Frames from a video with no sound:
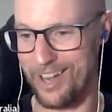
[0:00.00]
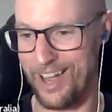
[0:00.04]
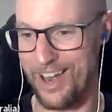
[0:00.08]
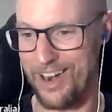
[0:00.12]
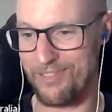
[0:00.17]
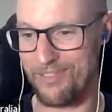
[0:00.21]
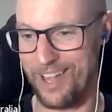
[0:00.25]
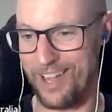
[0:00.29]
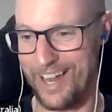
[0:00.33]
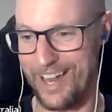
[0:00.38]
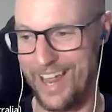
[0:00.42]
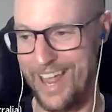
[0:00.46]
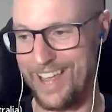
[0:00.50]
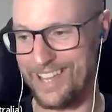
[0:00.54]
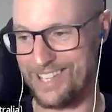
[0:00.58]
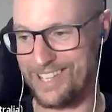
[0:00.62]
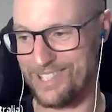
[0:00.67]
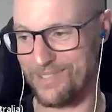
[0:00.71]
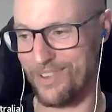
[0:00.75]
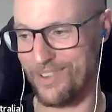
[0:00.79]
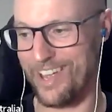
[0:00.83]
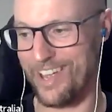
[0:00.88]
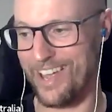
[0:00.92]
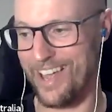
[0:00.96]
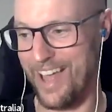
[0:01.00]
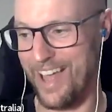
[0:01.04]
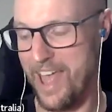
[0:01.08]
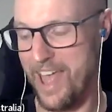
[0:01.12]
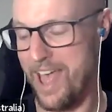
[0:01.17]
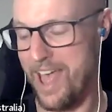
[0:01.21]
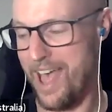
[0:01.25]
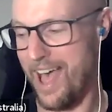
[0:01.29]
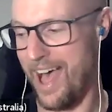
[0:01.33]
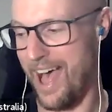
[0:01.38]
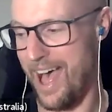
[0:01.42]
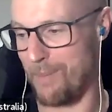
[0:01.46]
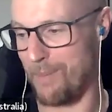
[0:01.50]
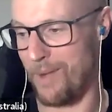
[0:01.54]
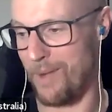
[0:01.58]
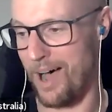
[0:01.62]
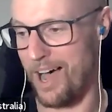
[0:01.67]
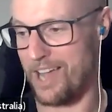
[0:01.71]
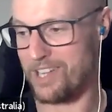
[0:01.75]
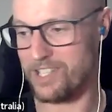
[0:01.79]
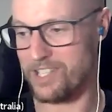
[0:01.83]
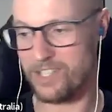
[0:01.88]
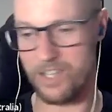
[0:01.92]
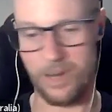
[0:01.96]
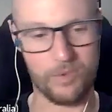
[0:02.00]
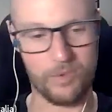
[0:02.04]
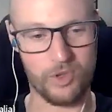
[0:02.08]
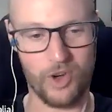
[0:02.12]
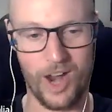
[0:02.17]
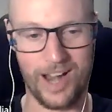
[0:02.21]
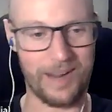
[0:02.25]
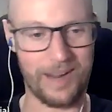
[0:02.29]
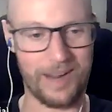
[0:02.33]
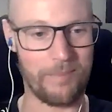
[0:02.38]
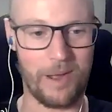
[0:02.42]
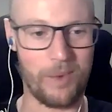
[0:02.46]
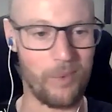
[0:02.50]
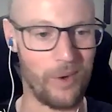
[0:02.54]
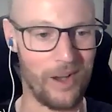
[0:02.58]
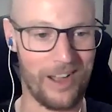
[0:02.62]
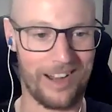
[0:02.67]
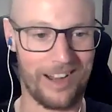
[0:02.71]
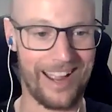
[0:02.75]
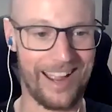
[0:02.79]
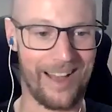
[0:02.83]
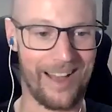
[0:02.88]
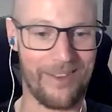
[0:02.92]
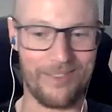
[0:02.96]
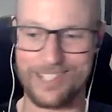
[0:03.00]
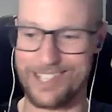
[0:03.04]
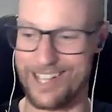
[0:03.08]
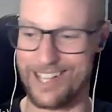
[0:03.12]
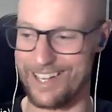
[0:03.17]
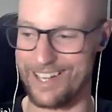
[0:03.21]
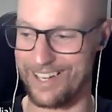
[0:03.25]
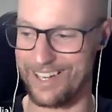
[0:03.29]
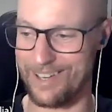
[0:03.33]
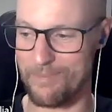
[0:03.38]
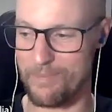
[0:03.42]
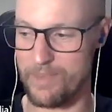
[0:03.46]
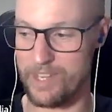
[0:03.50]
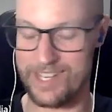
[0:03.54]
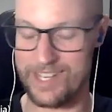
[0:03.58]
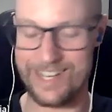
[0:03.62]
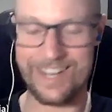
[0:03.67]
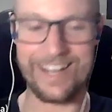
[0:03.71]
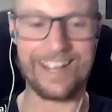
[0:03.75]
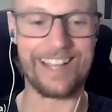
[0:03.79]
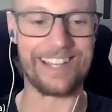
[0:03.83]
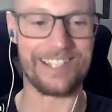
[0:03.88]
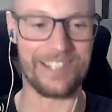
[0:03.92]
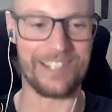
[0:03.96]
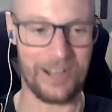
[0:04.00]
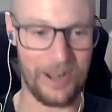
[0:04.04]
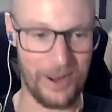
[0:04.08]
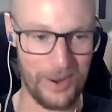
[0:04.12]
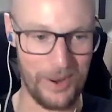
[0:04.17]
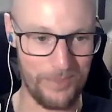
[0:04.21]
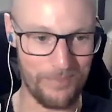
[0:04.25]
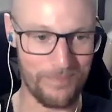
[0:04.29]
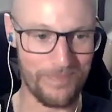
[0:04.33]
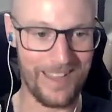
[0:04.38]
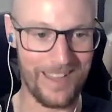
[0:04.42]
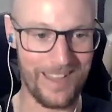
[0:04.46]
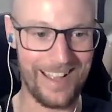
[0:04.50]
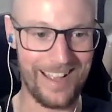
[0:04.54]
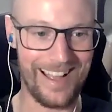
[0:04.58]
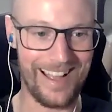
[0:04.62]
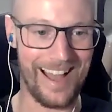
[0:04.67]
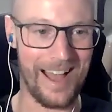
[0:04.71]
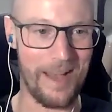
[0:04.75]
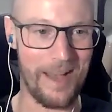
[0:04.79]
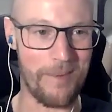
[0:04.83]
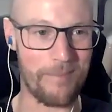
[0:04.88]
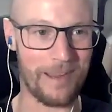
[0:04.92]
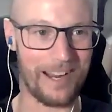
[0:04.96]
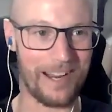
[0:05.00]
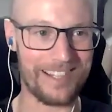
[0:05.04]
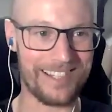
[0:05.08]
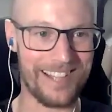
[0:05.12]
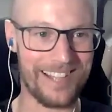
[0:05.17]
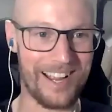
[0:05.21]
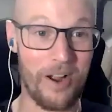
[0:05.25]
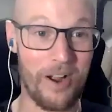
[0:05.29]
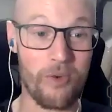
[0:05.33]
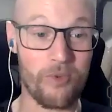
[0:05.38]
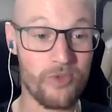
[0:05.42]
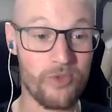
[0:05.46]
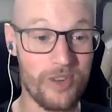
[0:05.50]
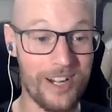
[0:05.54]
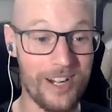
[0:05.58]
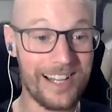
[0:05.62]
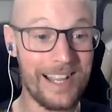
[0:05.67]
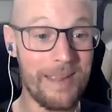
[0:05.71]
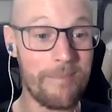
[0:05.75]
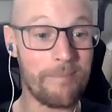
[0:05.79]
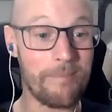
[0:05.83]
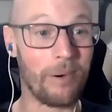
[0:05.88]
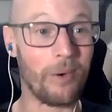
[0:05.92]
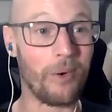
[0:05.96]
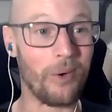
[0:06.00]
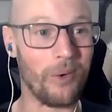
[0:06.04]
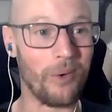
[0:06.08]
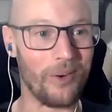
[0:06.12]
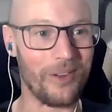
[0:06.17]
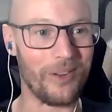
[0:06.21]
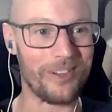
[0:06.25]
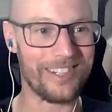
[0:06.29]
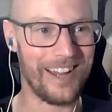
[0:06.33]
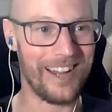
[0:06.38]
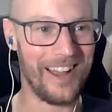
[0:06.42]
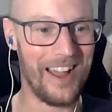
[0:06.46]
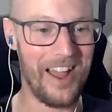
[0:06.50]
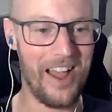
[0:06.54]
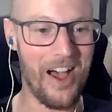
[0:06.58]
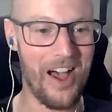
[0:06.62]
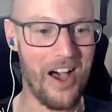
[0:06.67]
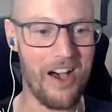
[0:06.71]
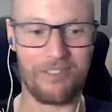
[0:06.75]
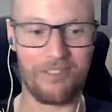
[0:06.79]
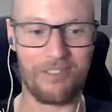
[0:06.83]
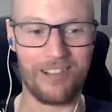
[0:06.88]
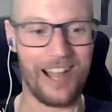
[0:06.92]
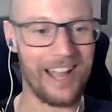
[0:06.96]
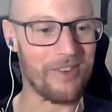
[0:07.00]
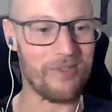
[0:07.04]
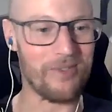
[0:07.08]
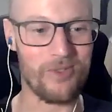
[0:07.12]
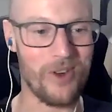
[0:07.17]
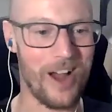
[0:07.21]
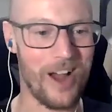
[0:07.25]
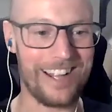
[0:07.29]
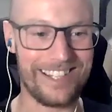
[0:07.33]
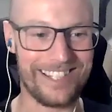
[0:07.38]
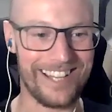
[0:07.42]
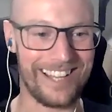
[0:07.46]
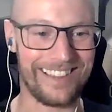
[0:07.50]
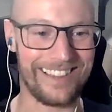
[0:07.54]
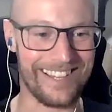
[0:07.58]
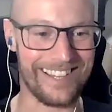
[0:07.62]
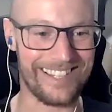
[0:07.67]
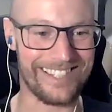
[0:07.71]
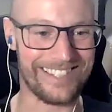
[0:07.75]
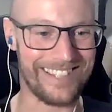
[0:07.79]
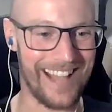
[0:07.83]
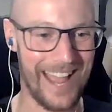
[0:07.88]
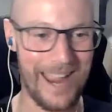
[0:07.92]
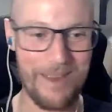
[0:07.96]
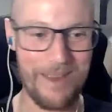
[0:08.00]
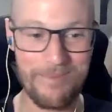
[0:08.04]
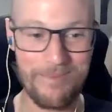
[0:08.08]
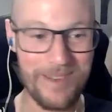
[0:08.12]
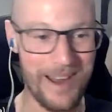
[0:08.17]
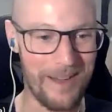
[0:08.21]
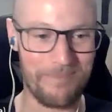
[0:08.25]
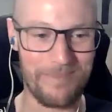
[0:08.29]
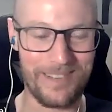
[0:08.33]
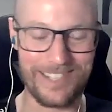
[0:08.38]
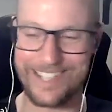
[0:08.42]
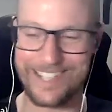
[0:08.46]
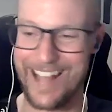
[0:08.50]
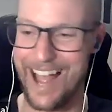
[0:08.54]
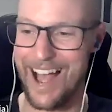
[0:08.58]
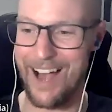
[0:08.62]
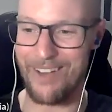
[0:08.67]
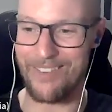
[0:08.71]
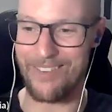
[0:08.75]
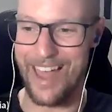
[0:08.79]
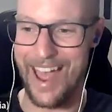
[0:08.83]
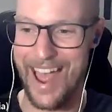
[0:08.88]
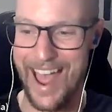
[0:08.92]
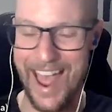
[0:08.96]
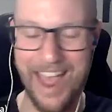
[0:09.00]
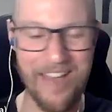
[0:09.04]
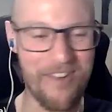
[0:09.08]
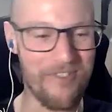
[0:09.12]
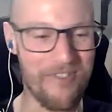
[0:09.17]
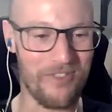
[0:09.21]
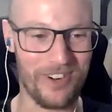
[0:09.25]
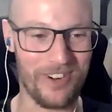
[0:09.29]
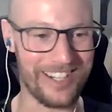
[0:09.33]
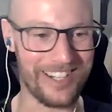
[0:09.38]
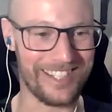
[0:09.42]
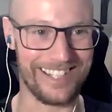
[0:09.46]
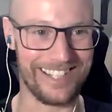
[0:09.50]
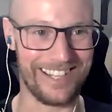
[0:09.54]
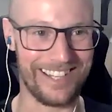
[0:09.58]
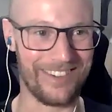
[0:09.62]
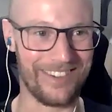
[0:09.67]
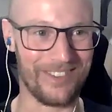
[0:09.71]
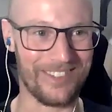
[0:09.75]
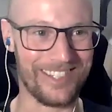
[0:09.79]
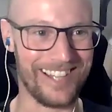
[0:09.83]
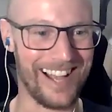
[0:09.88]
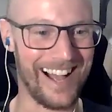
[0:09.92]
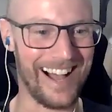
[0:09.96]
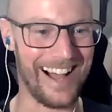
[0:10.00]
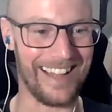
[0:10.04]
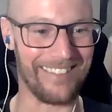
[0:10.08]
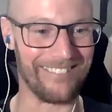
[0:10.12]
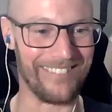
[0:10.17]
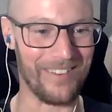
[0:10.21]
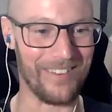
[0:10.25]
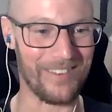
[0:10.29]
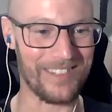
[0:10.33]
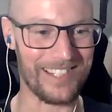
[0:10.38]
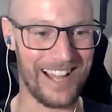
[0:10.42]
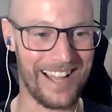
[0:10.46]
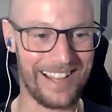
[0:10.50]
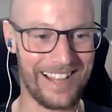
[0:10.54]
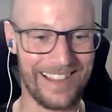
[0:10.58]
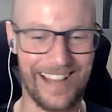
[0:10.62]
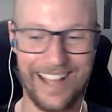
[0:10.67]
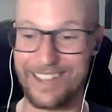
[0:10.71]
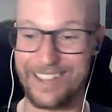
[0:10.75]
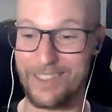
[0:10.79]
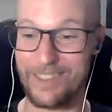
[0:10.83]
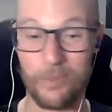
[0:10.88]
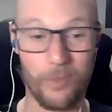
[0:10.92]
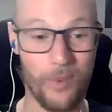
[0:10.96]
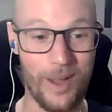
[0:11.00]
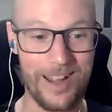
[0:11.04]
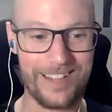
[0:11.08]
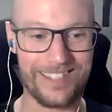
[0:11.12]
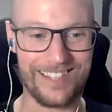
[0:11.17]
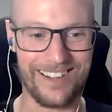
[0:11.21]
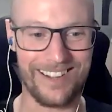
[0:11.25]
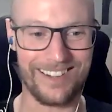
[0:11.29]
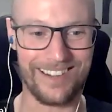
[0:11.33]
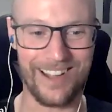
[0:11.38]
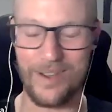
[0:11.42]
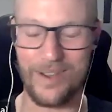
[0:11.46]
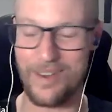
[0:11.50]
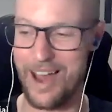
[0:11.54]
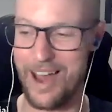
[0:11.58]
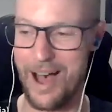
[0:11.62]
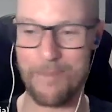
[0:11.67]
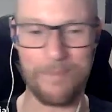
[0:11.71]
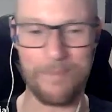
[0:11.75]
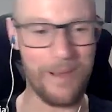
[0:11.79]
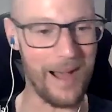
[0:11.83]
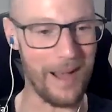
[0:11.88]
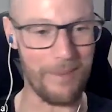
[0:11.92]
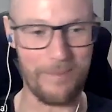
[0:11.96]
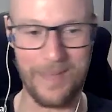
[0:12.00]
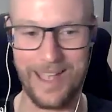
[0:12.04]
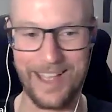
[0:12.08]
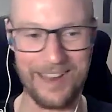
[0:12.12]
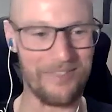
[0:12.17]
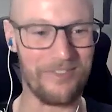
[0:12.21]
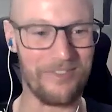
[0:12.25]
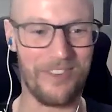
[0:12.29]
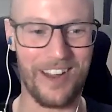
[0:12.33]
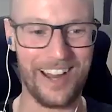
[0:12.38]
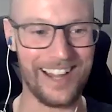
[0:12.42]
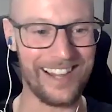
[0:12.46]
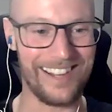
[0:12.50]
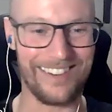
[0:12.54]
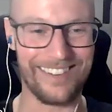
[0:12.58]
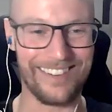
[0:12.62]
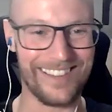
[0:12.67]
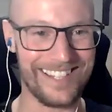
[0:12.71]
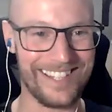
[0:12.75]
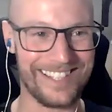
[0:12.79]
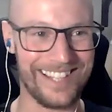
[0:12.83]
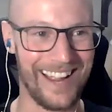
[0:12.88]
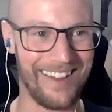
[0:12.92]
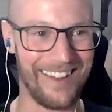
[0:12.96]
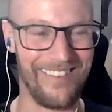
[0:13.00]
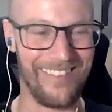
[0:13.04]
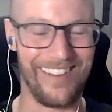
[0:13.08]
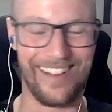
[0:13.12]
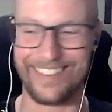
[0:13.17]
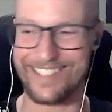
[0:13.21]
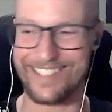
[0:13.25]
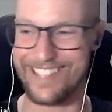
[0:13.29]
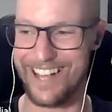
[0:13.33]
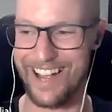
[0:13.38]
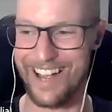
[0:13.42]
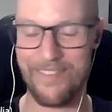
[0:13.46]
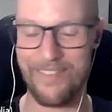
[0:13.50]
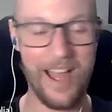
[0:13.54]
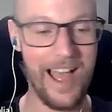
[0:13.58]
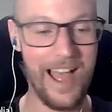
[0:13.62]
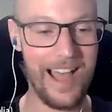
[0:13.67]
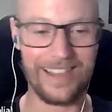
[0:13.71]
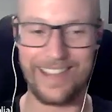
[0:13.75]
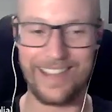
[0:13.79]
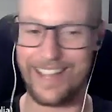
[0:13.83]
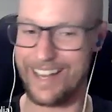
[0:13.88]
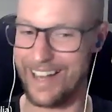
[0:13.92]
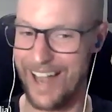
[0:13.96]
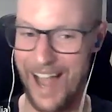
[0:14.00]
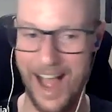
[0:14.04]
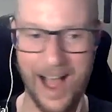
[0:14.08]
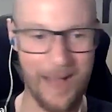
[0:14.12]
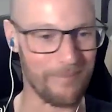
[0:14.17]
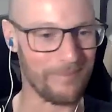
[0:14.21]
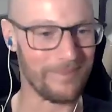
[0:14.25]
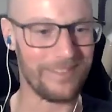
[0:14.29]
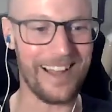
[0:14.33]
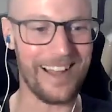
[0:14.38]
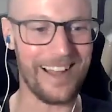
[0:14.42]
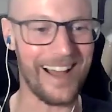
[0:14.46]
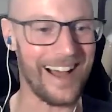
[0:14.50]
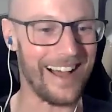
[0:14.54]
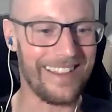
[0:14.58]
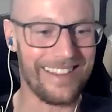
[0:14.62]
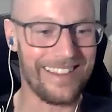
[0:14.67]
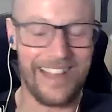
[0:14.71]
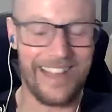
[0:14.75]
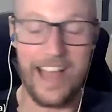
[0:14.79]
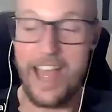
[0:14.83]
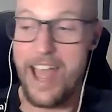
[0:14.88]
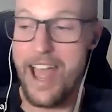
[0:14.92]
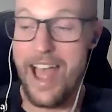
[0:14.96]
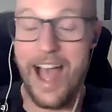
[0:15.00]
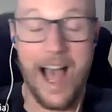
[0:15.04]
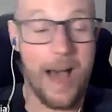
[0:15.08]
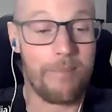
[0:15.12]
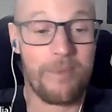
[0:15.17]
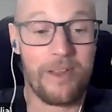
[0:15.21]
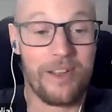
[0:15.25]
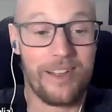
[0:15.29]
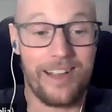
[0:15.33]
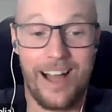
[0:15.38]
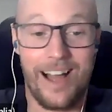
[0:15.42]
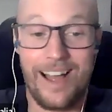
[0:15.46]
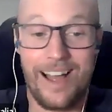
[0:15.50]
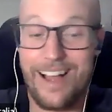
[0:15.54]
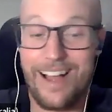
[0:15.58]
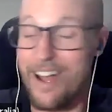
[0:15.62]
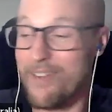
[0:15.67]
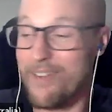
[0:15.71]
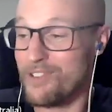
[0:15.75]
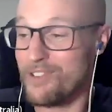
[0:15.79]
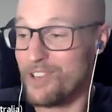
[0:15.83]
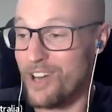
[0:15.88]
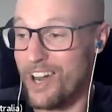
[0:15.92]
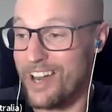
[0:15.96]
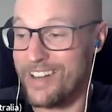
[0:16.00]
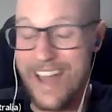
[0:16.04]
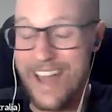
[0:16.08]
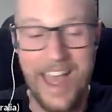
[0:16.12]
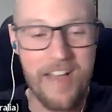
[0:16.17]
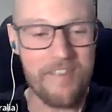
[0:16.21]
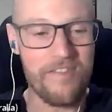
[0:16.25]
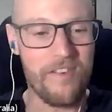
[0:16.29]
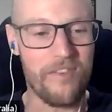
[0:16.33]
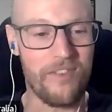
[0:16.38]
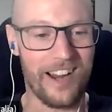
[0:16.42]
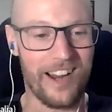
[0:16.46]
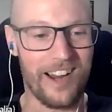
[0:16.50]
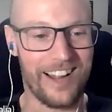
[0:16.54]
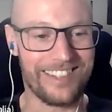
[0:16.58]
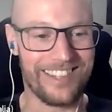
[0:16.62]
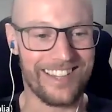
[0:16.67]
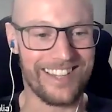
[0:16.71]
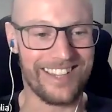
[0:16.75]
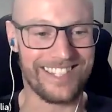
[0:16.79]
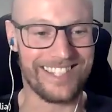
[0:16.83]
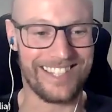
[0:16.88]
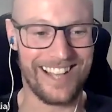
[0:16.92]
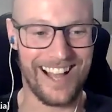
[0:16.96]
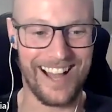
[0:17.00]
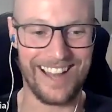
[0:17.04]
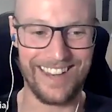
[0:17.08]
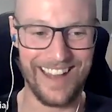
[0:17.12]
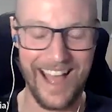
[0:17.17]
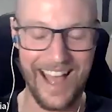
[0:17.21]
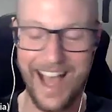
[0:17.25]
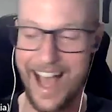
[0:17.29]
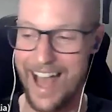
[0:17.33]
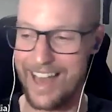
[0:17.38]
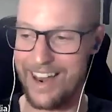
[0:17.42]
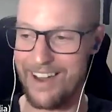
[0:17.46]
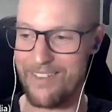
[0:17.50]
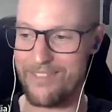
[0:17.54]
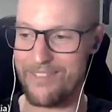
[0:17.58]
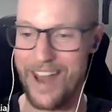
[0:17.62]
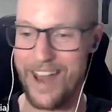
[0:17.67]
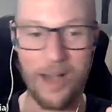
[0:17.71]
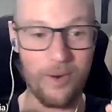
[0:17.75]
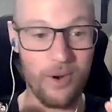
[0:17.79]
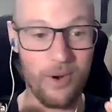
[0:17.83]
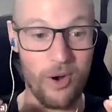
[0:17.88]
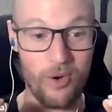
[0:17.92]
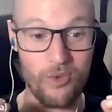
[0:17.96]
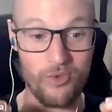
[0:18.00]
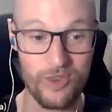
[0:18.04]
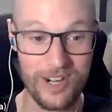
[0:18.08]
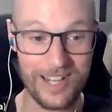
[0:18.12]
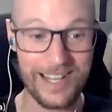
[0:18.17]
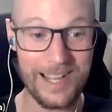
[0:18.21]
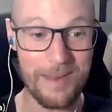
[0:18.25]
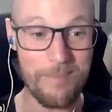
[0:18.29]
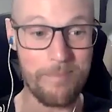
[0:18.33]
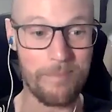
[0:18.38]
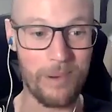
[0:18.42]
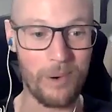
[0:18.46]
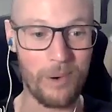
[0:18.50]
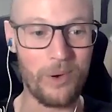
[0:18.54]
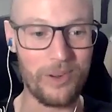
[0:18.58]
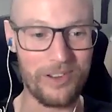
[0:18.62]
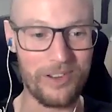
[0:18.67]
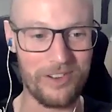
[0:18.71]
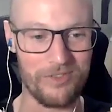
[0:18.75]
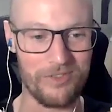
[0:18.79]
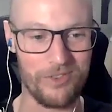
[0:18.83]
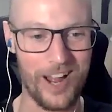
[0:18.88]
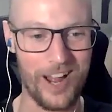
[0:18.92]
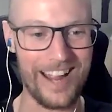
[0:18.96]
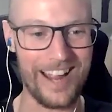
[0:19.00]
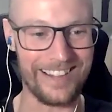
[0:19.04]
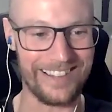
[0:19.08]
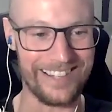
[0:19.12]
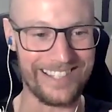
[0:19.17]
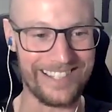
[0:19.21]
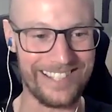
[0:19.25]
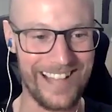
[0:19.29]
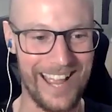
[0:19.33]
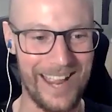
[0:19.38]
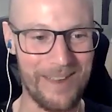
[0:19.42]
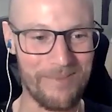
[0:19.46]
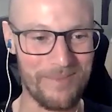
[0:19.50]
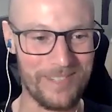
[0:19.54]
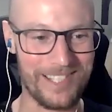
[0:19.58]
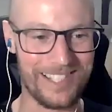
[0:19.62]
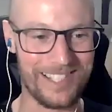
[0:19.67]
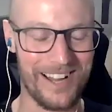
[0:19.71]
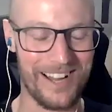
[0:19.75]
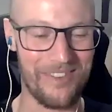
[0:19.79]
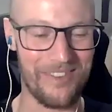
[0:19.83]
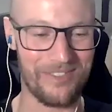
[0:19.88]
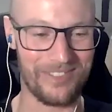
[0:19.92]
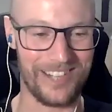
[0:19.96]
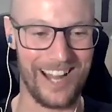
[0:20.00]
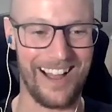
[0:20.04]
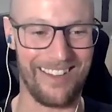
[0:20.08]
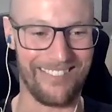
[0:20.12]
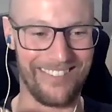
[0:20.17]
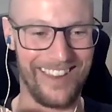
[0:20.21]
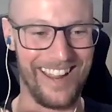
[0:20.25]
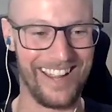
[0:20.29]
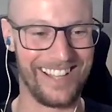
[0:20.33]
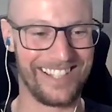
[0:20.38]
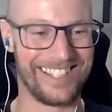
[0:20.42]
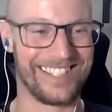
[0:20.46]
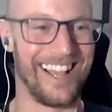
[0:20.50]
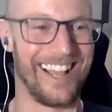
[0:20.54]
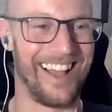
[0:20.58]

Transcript: in the kind of like HIIT sphere, I stopped tracking my workouts like years ago because I got really bored of like writing the same numbers down every single time. It was like weights aren't going up. I'm hitting failure at the same time. Like I've tried everything under the sun, and I've now got really bored of writing the same stuff down.